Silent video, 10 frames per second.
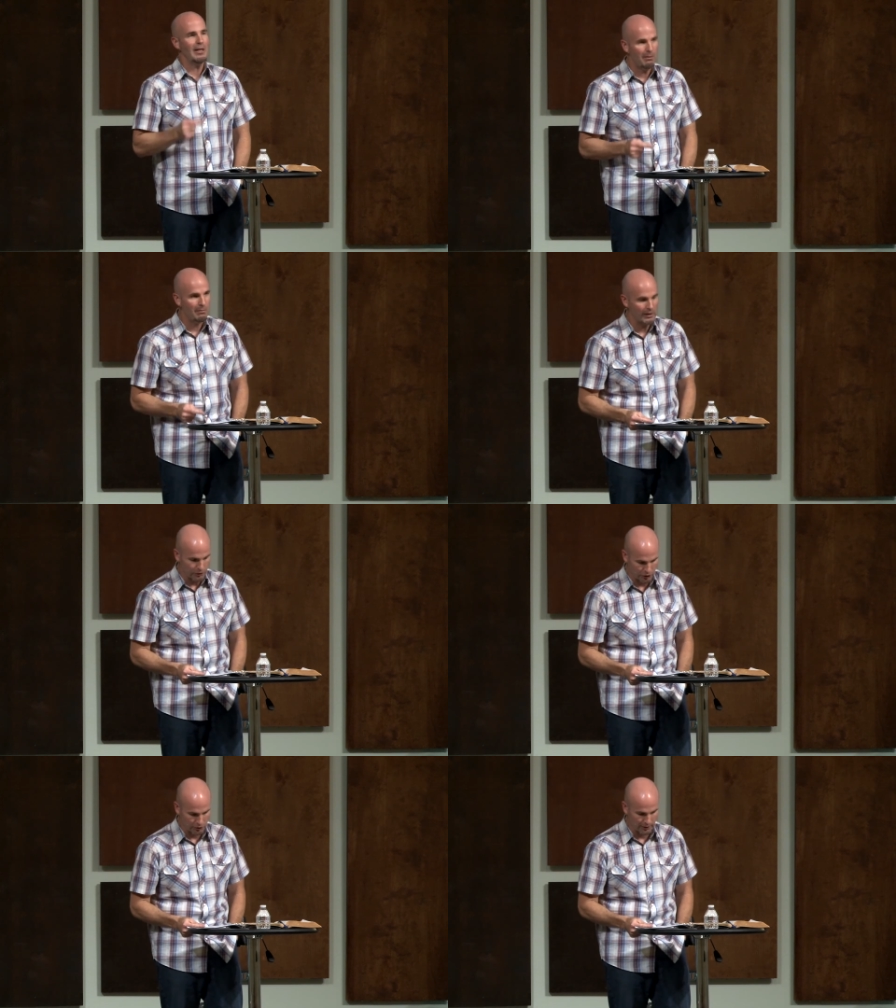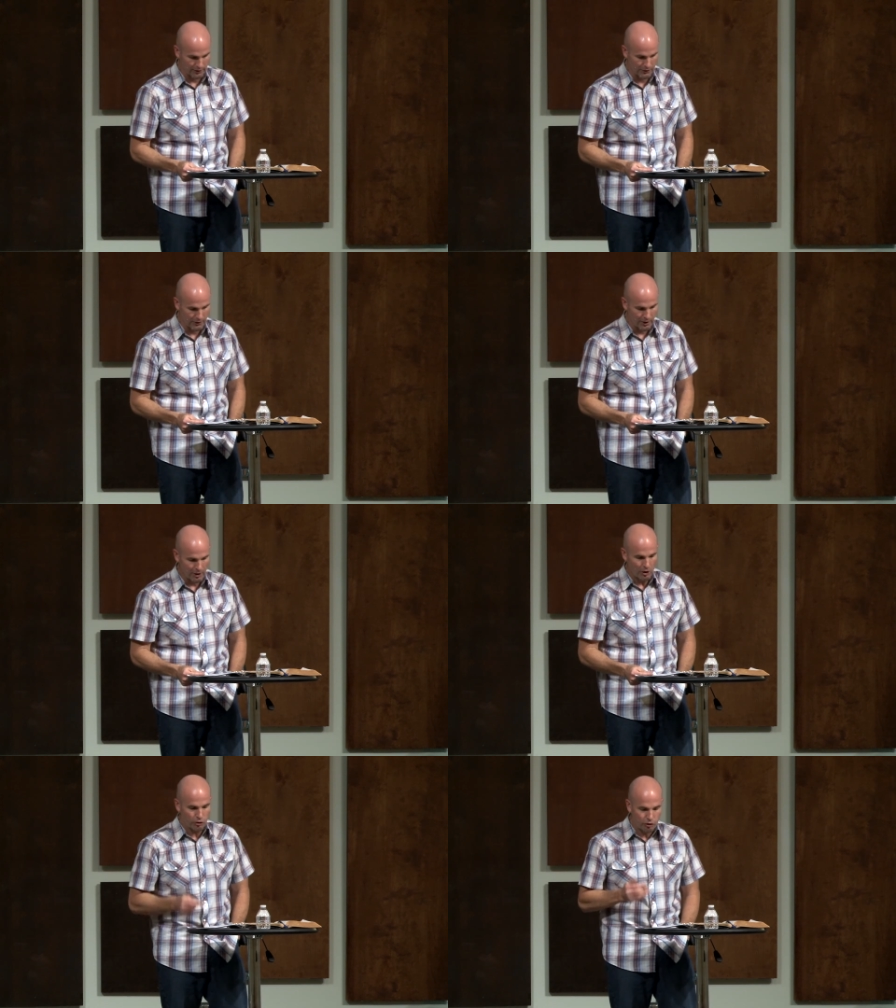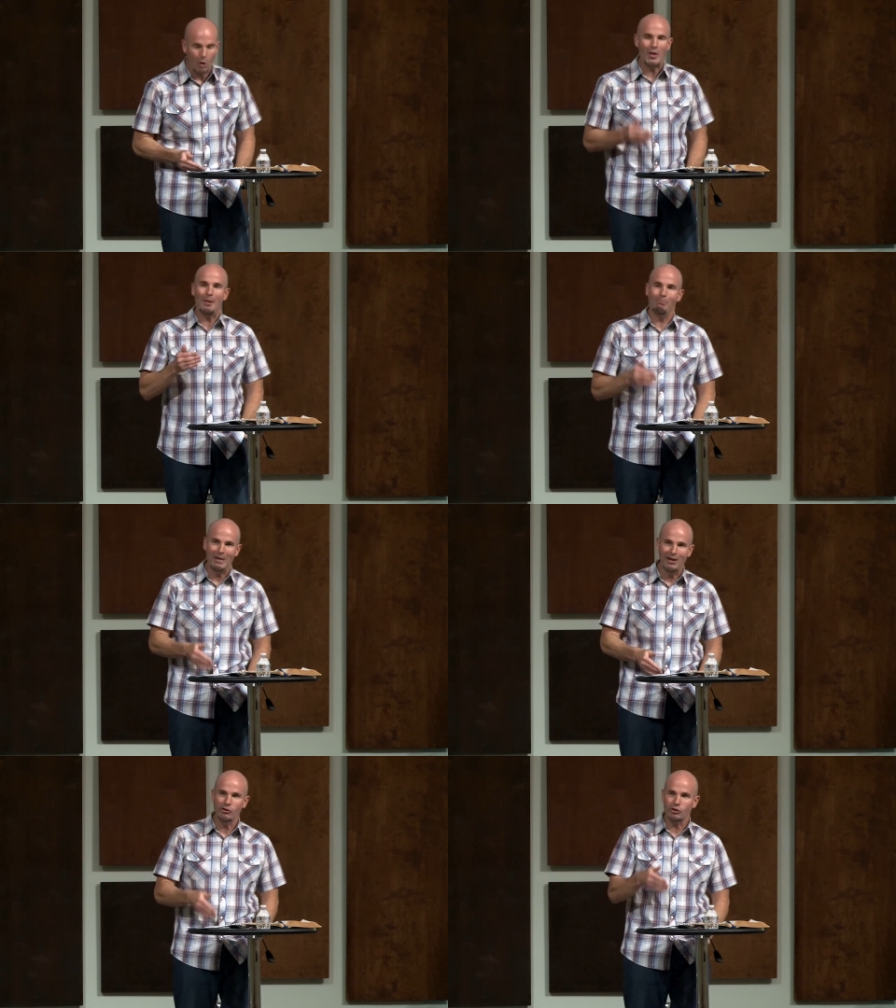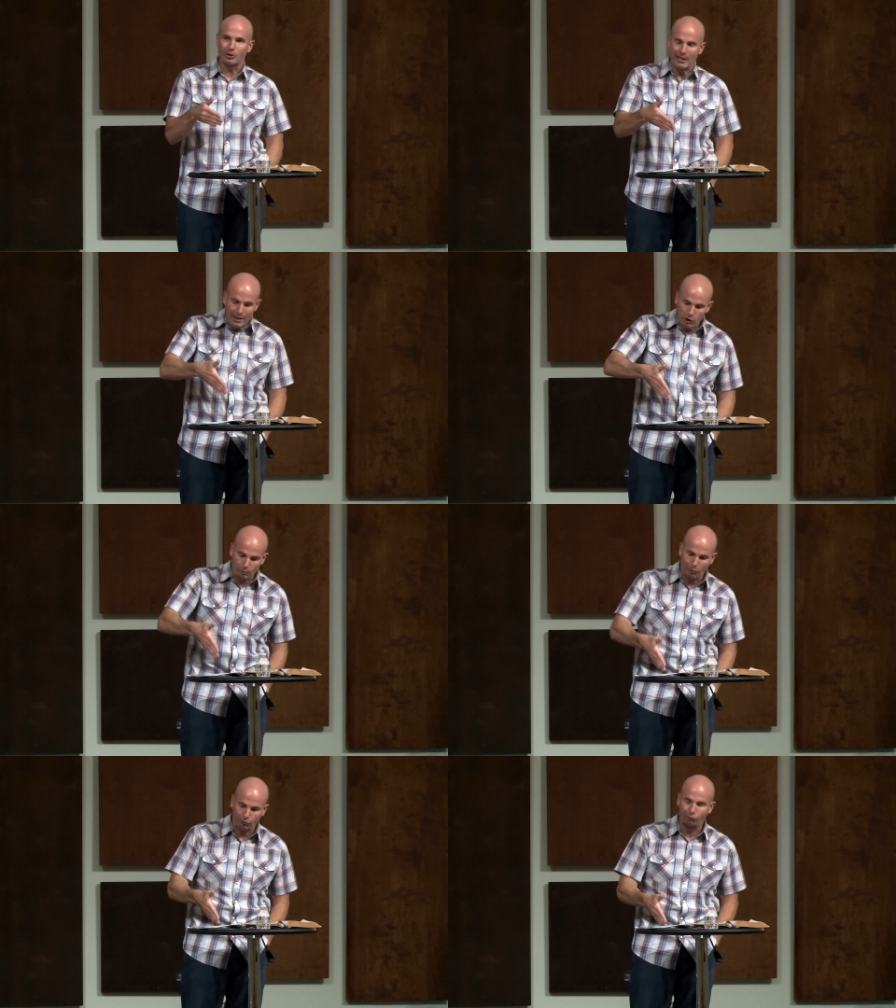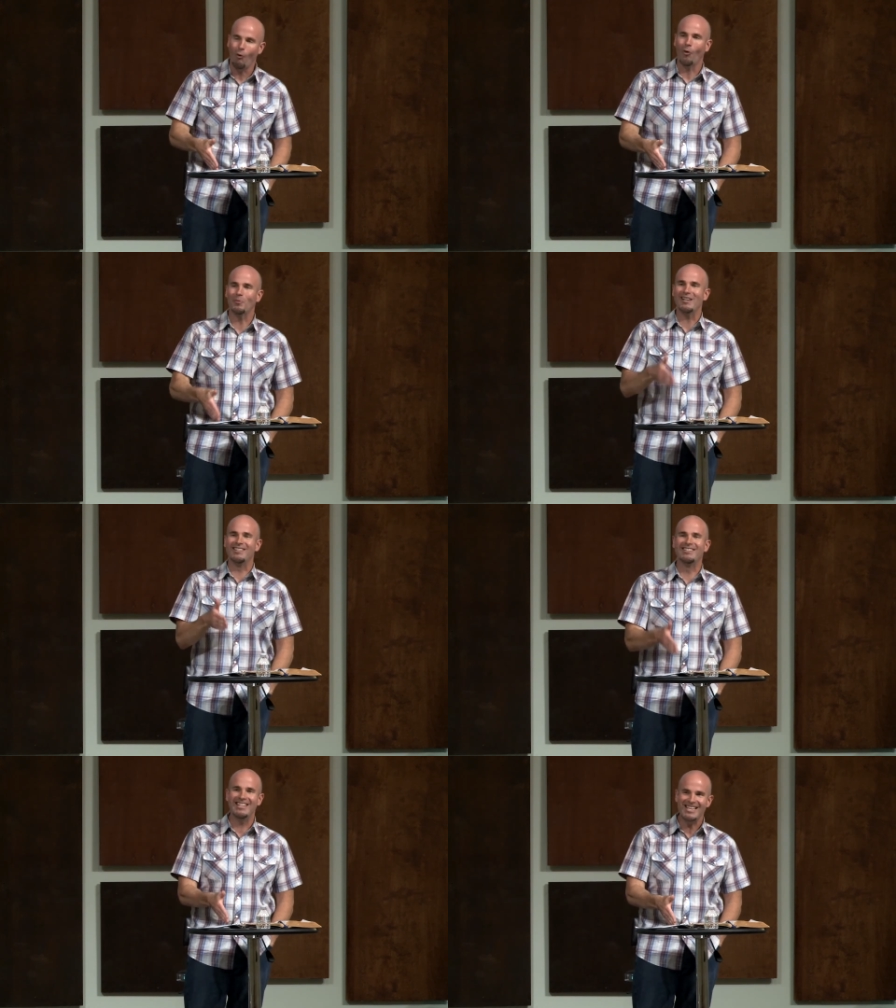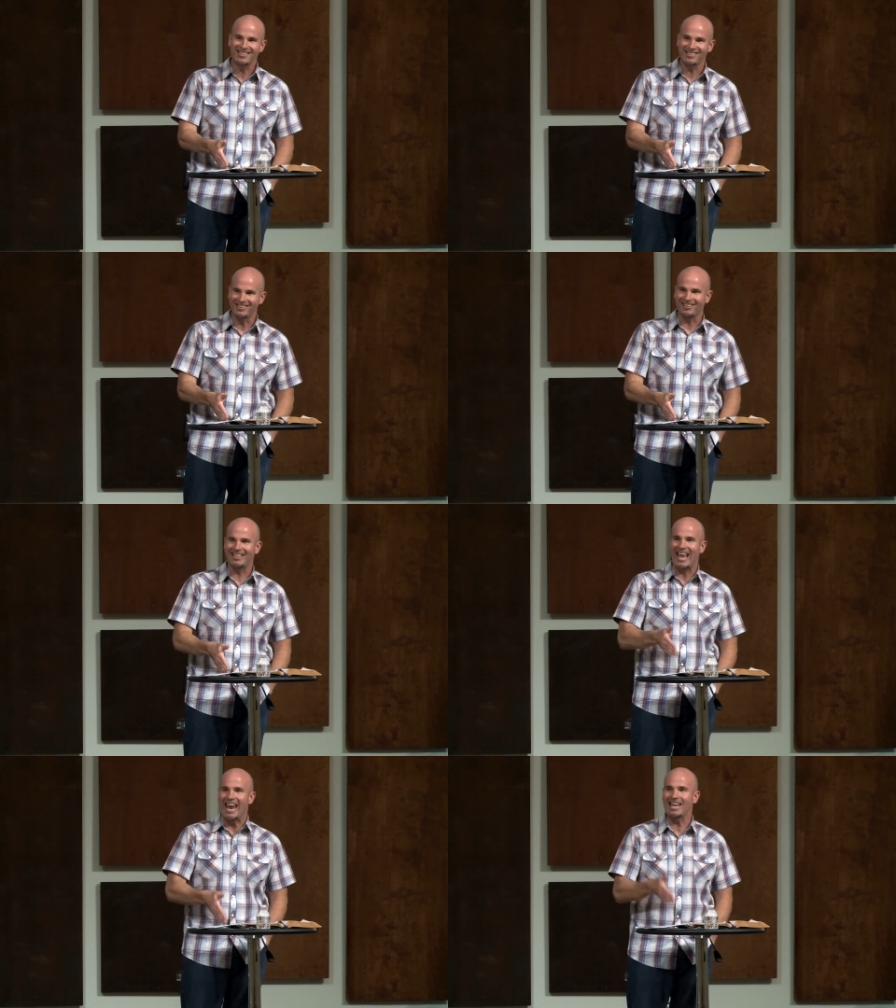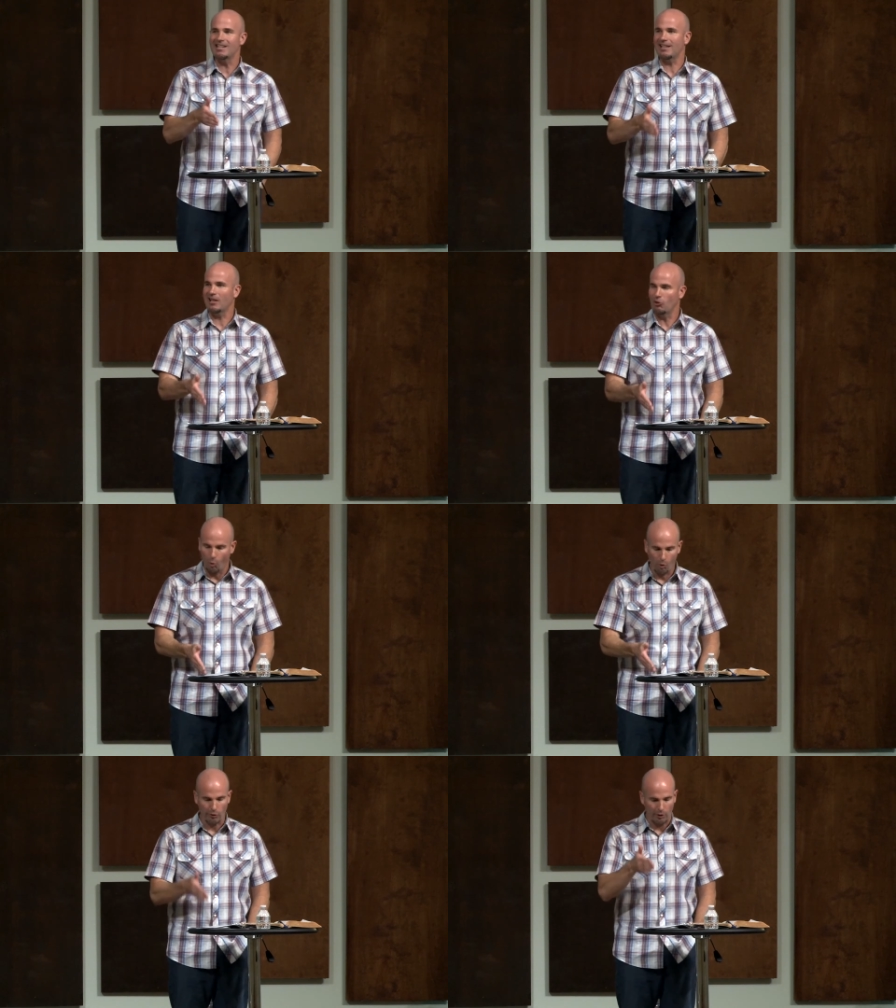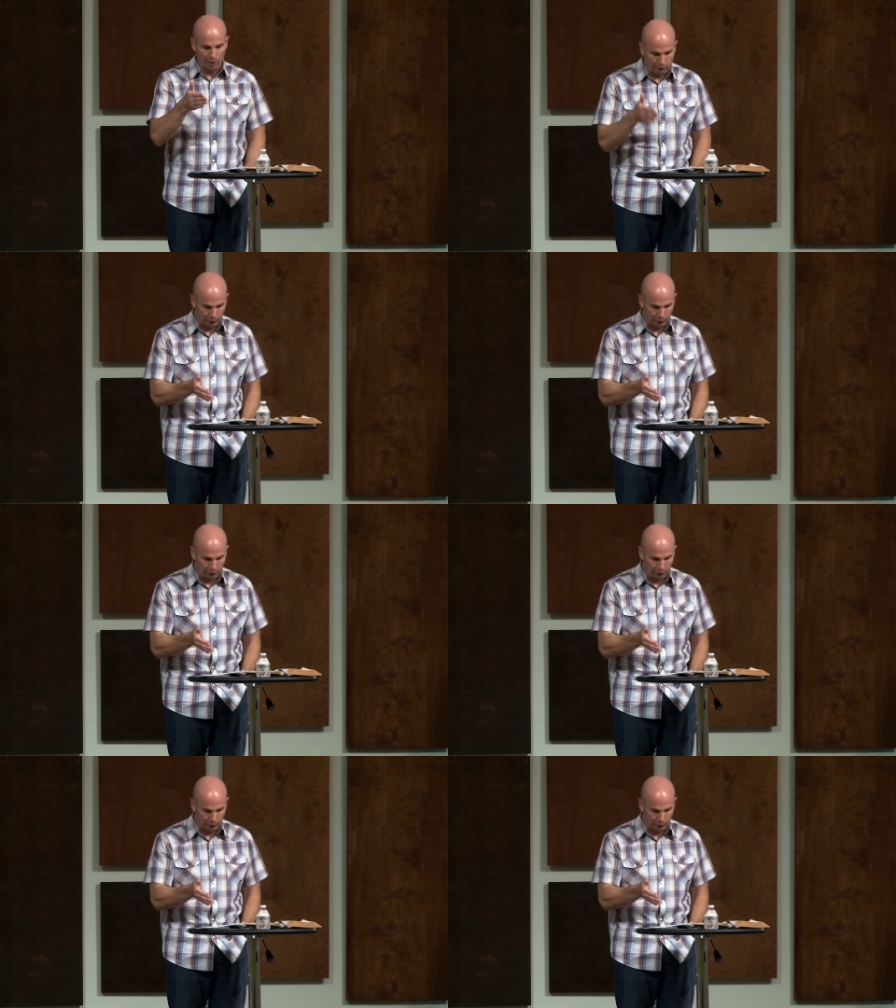in ministries so that ministry is performed decently and in order.